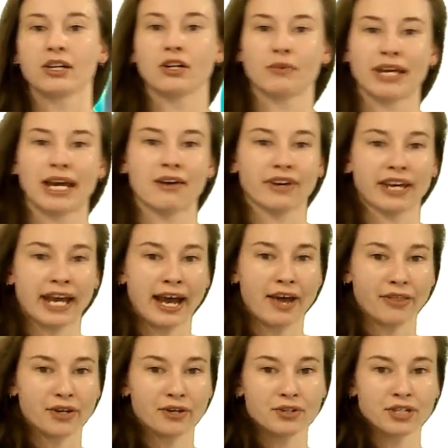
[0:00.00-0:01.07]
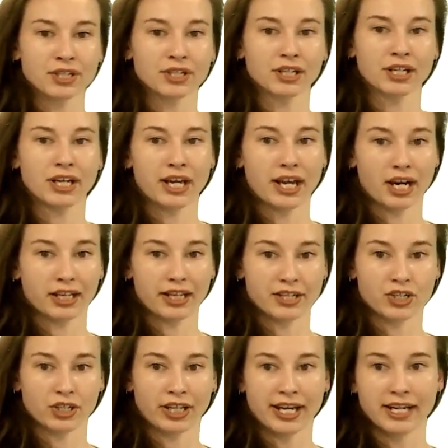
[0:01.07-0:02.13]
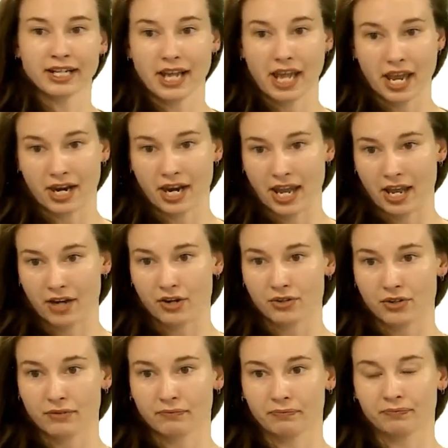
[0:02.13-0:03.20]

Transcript: We have a cathode, an electrolyte, and an anode.